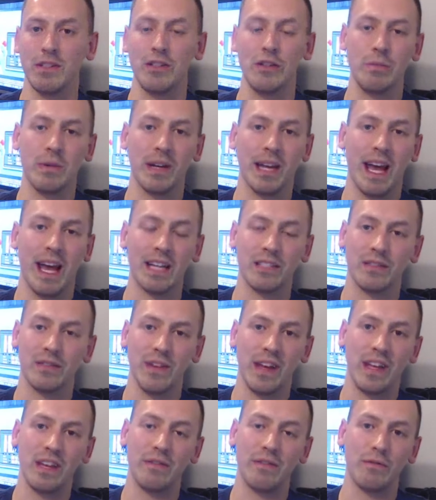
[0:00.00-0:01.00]
Super
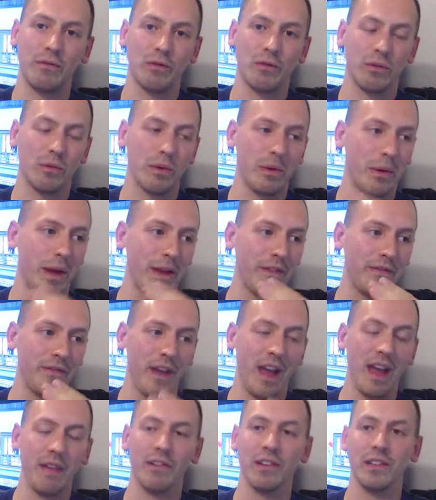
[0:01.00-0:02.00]
Castlevania 4, one of my
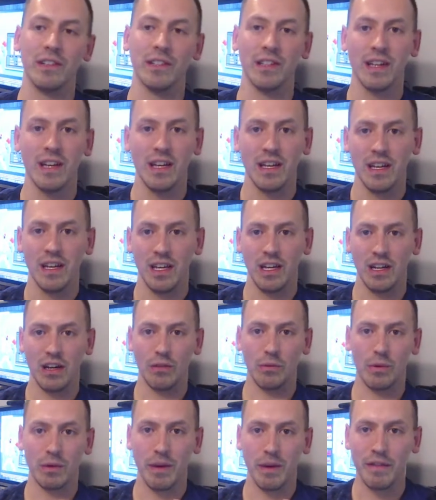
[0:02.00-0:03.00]

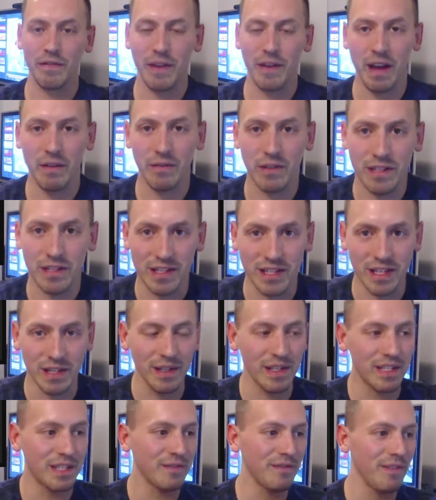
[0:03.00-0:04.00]
favorite
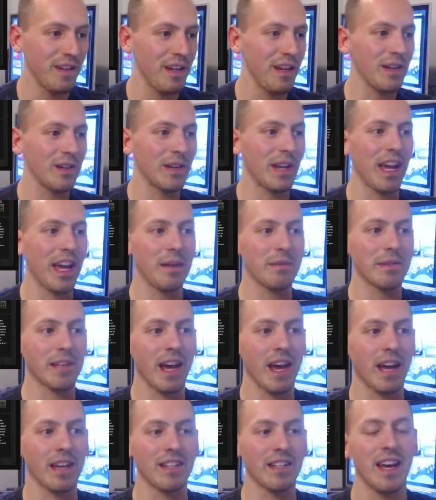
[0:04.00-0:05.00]
series of video games,
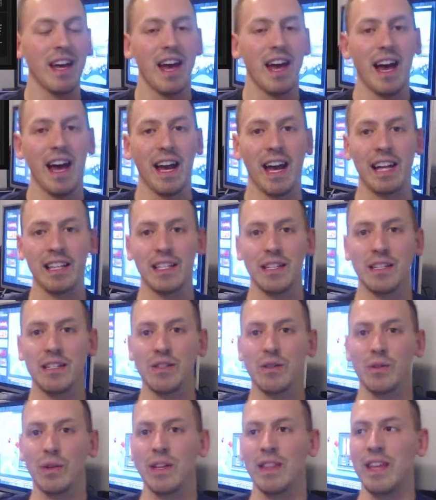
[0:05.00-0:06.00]
guys. I got to
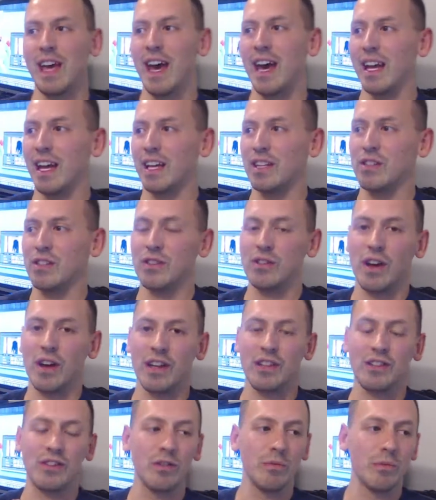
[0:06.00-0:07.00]
enjoy that. I got to
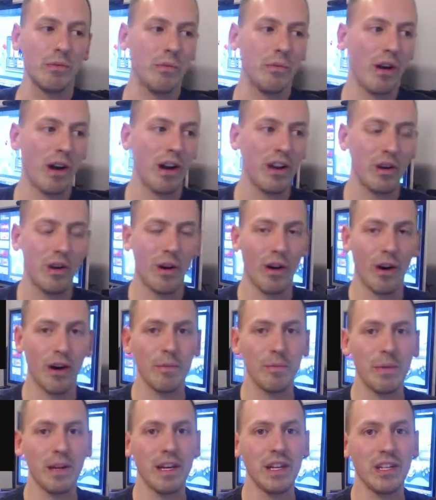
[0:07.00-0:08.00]
try Super Mario
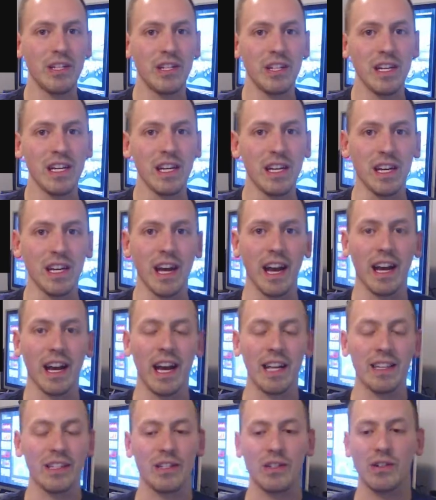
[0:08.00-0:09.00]
RPG. I
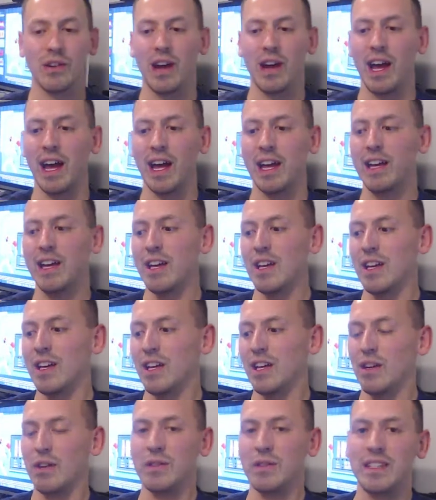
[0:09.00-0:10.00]
got to try,
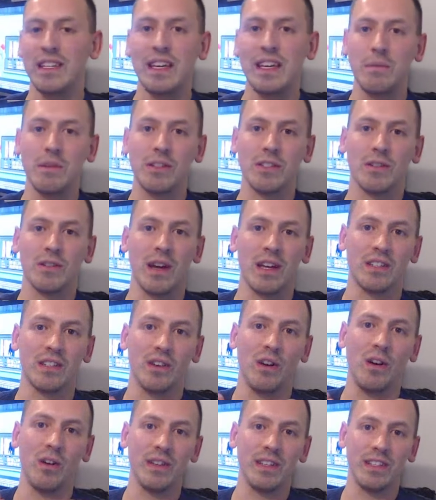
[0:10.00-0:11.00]
Demon's
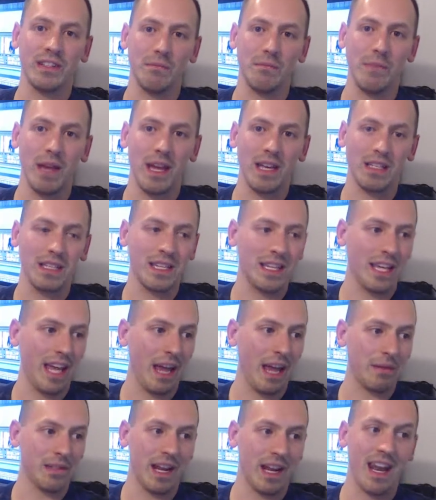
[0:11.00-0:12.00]
Crest. All these amazing
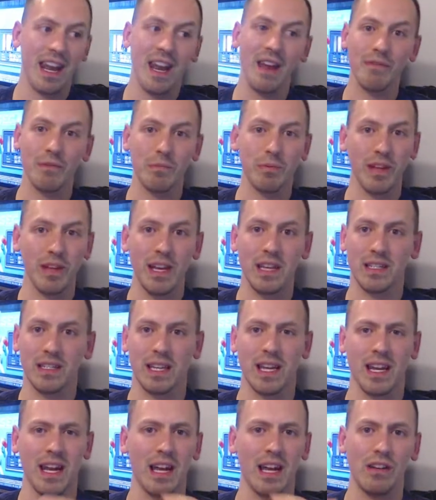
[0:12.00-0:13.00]
games that I never played as
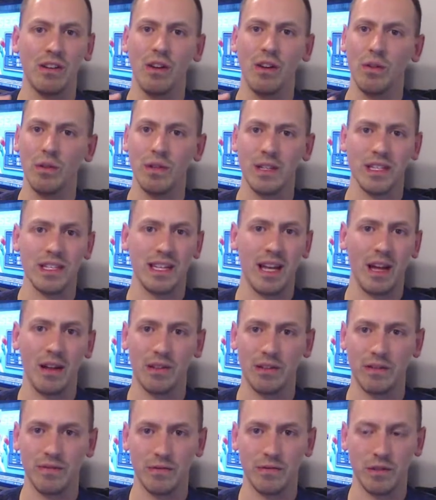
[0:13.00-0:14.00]
a kid. I had no
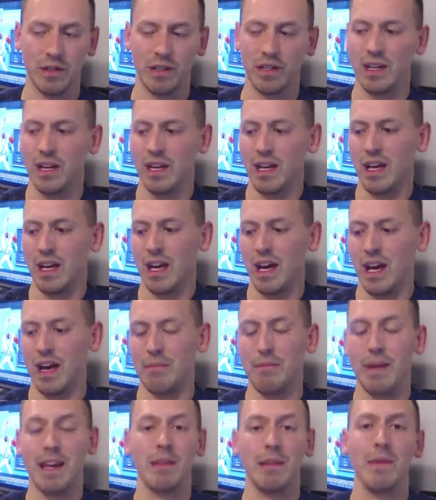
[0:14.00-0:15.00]
nostalgia for.
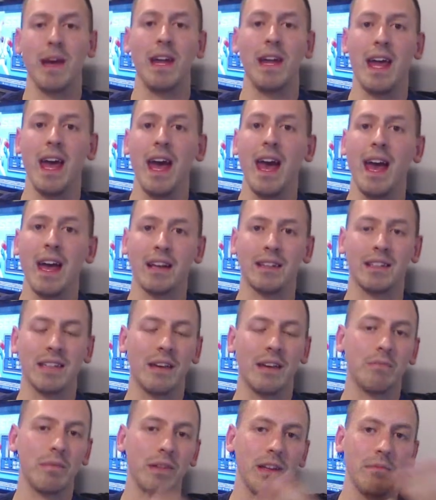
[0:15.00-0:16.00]
Mega Man X.
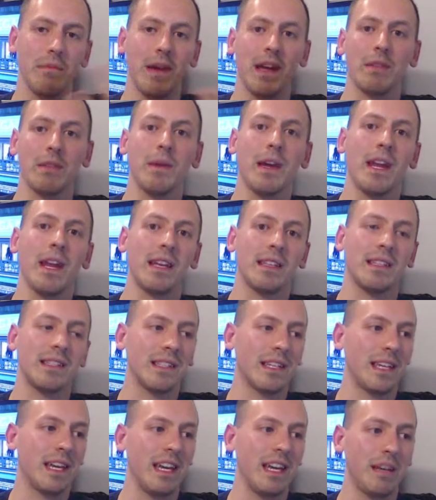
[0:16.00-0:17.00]
I played Mega Man X
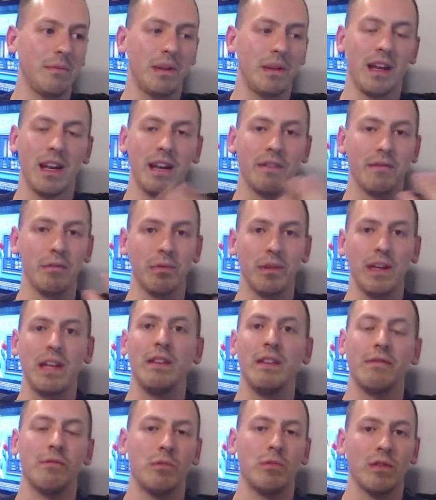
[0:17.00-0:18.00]
as a kid, but I never
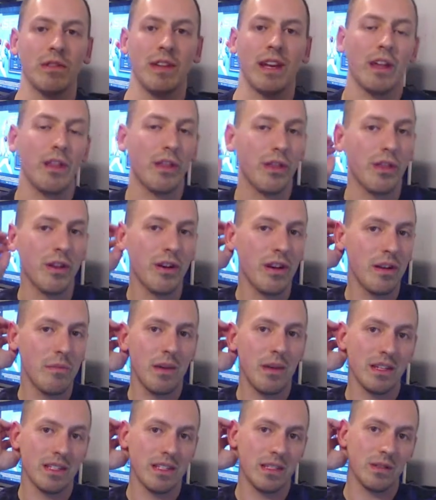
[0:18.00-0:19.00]
played it for more than like 30
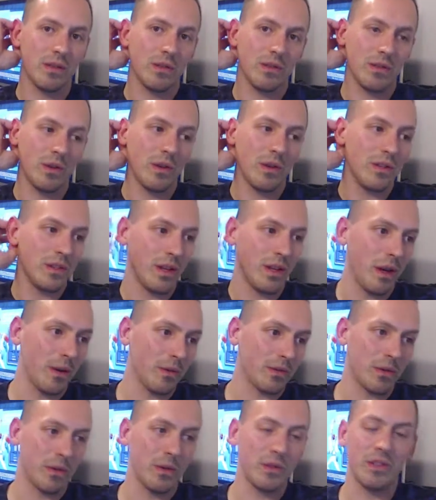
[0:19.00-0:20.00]
minutes because I
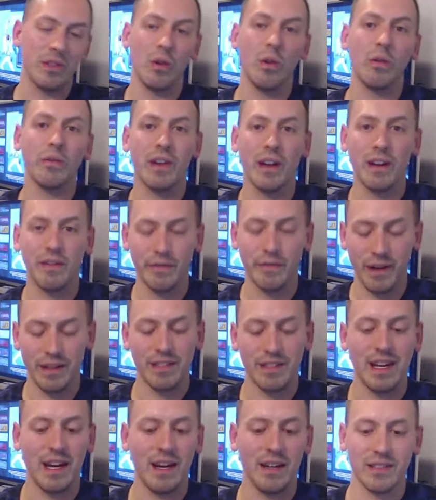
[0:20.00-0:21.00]
was always over at a
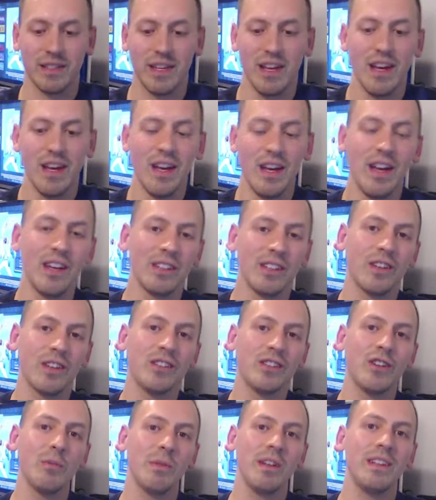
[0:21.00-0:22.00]
friend's house. So
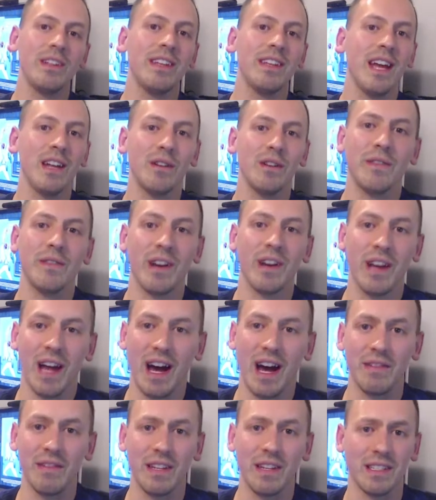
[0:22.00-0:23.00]
Super Nintendo, very
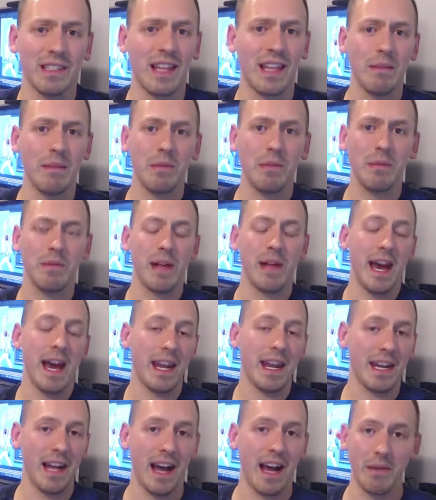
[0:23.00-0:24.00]
obvious. A lot of people
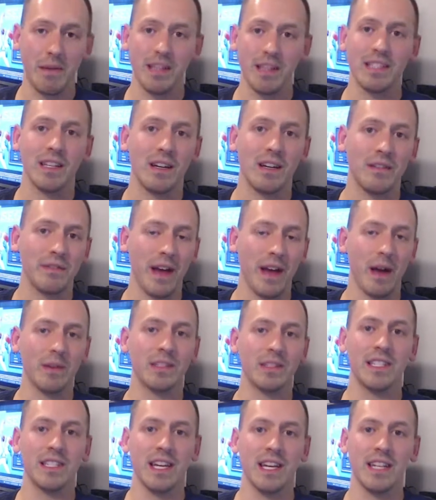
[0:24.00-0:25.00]
had it. I myself, I
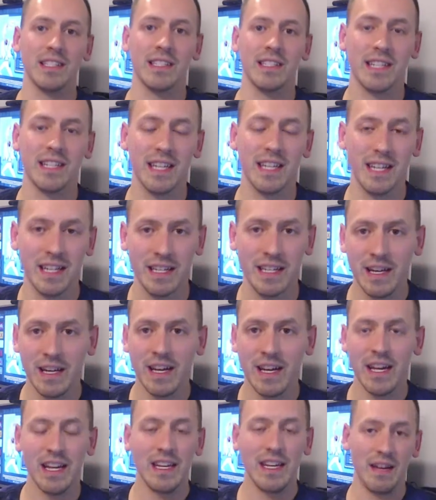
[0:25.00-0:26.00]
was a Genesis kid,
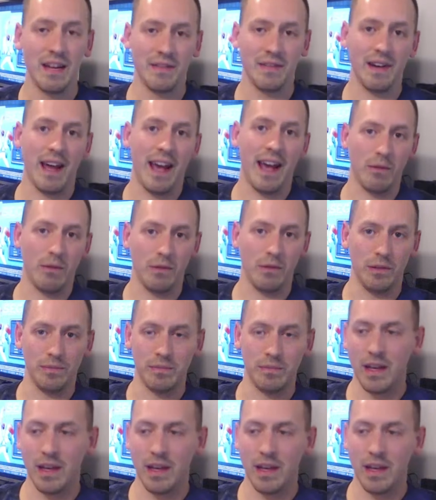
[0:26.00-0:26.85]
never had one.